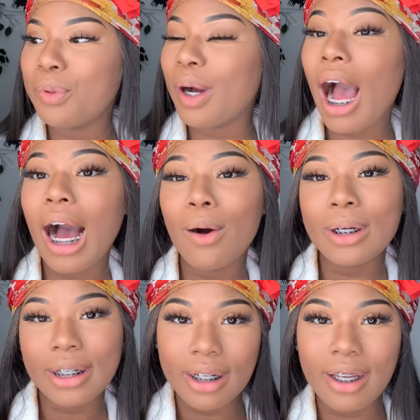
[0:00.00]
how
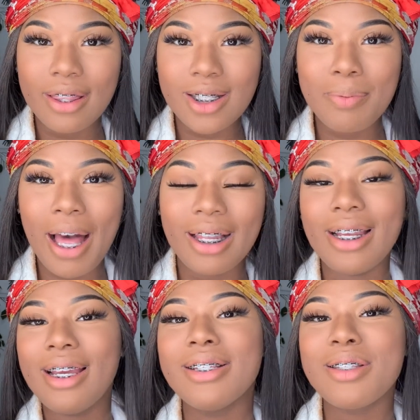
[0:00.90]
good this palette
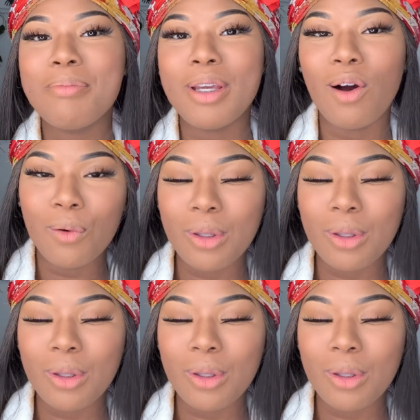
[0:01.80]
is to be only